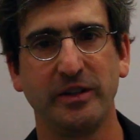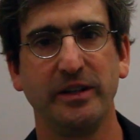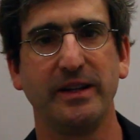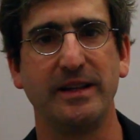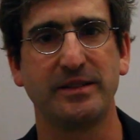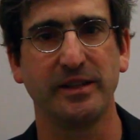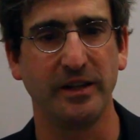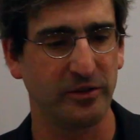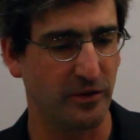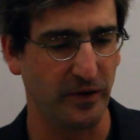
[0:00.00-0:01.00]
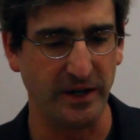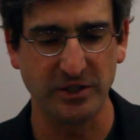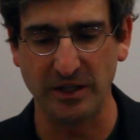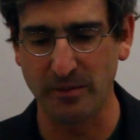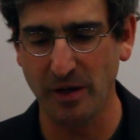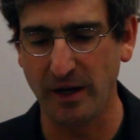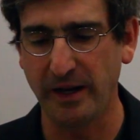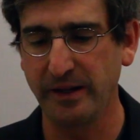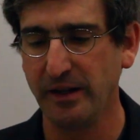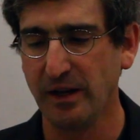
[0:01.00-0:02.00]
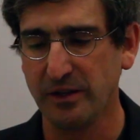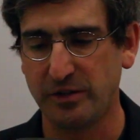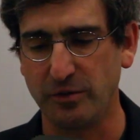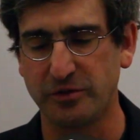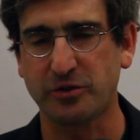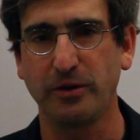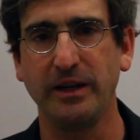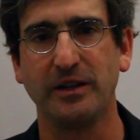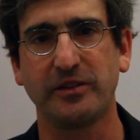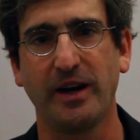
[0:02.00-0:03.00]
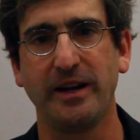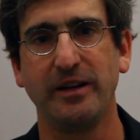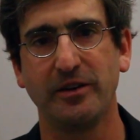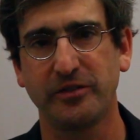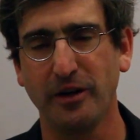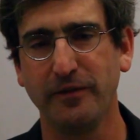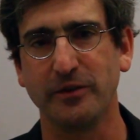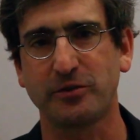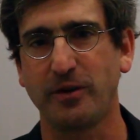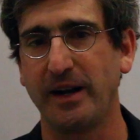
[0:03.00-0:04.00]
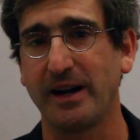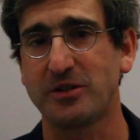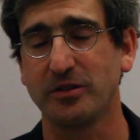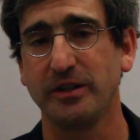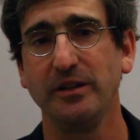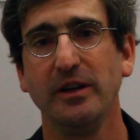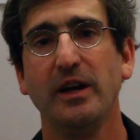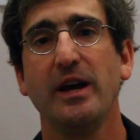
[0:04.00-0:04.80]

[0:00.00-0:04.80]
it and sends over HDMI to a screen inside here, a cell phone screen actually,